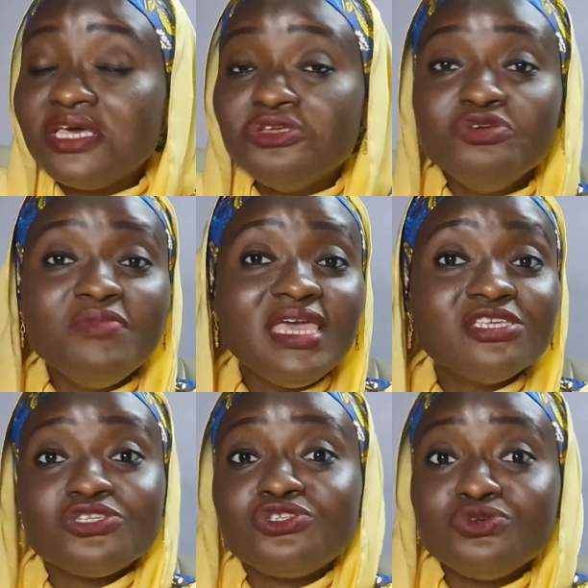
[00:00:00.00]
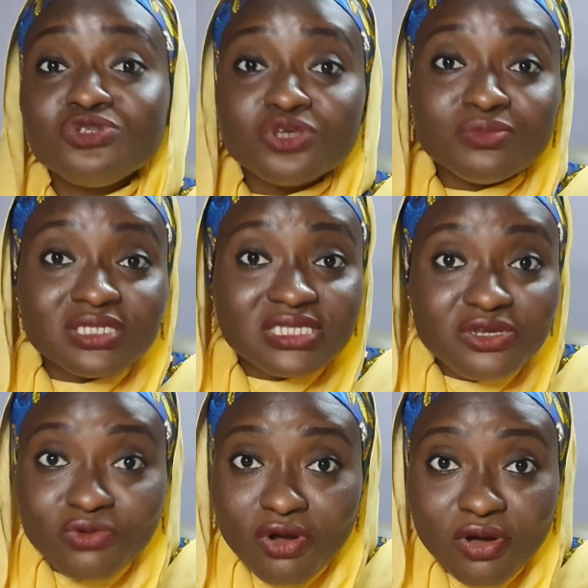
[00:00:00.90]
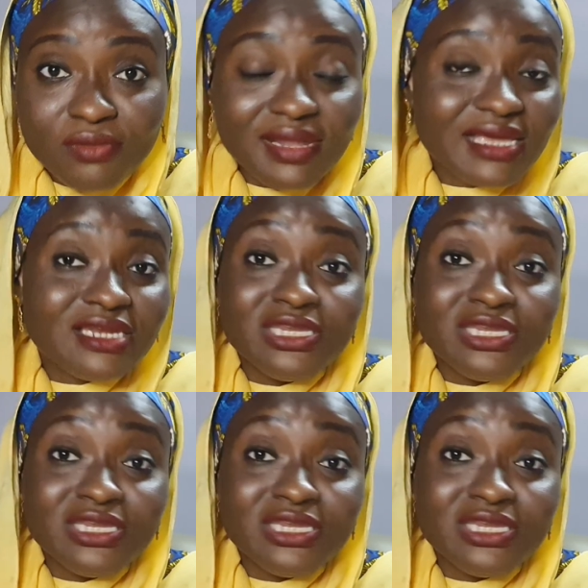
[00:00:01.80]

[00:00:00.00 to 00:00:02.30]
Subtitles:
you may institute some serum like